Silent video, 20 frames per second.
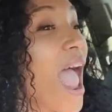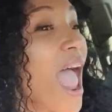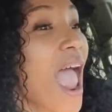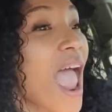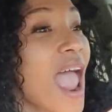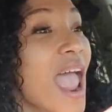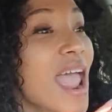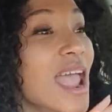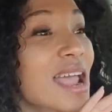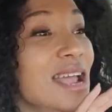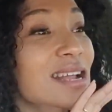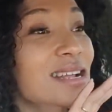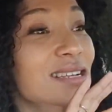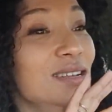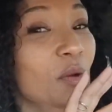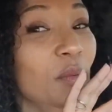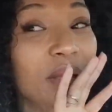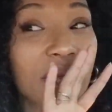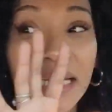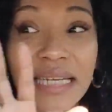
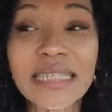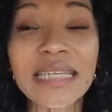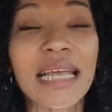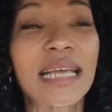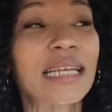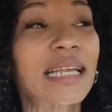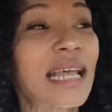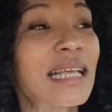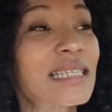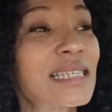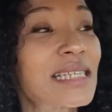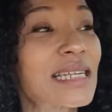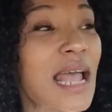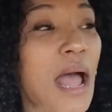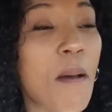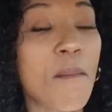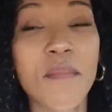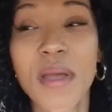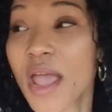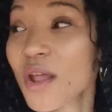And we're gonna take it as it
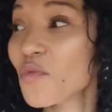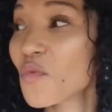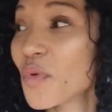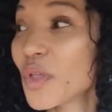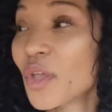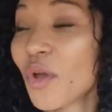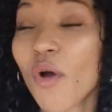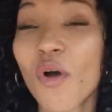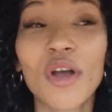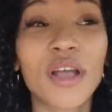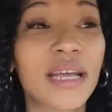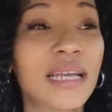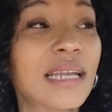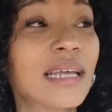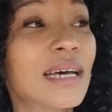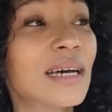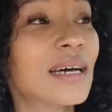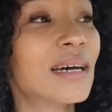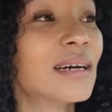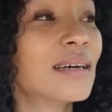comes and we are
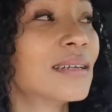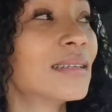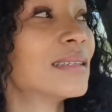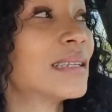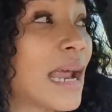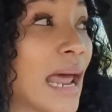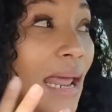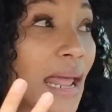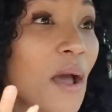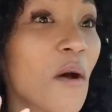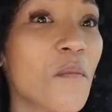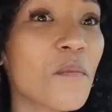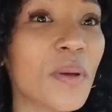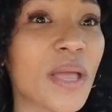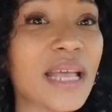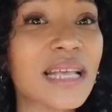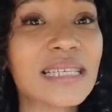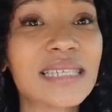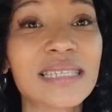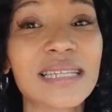gonna try our
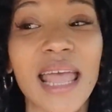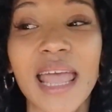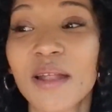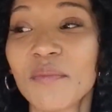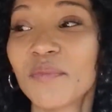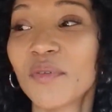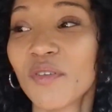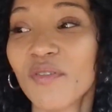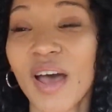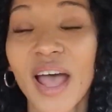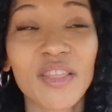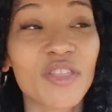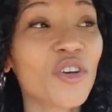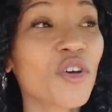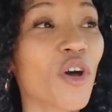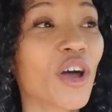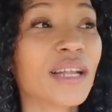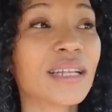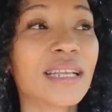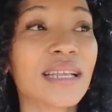best and provide the
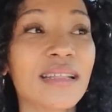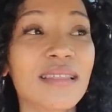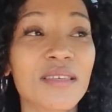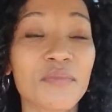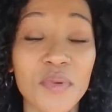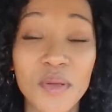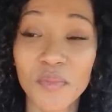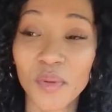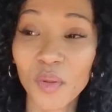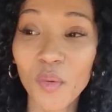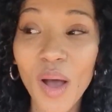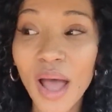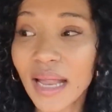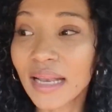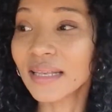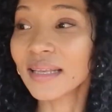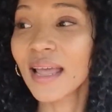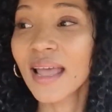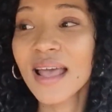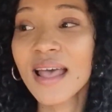content the people
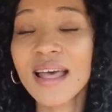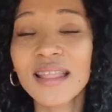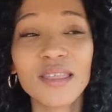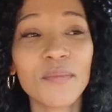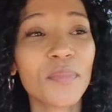want.